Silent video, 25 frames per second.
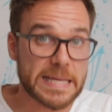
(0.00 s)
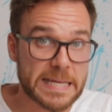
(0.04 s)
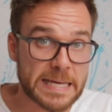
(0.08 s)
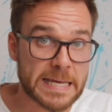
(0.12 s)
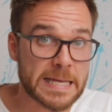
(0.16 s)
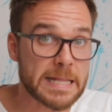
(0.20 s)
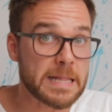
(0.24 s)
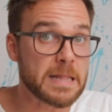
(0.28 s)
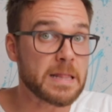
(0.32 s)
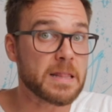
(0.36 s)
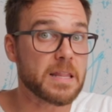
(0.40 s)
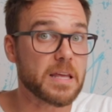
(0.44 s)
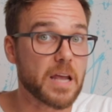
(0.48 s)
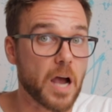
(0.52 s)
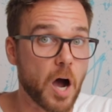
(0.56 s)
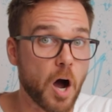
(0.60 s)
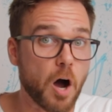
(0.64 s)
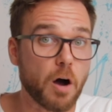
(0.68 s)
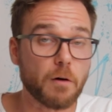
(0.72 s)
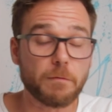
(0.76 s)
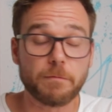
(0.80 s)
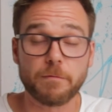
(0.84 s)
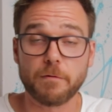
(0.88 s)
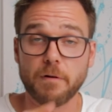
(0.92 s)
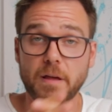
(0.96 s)
in the
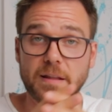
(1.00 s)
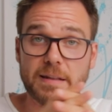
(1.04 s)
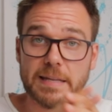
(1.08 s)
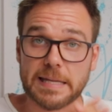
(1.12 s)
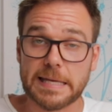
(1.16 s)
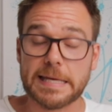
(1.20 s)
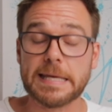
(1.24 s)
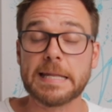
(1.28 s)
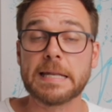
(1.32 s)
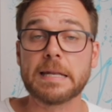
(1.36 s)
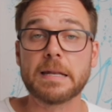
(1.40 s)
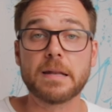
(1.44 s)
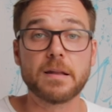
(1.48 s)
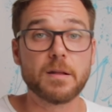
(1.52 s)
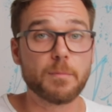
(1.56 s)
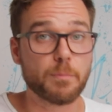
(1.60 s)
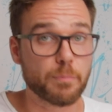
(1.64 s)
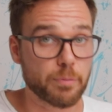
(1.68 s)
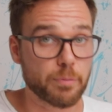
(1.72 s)
offer and in the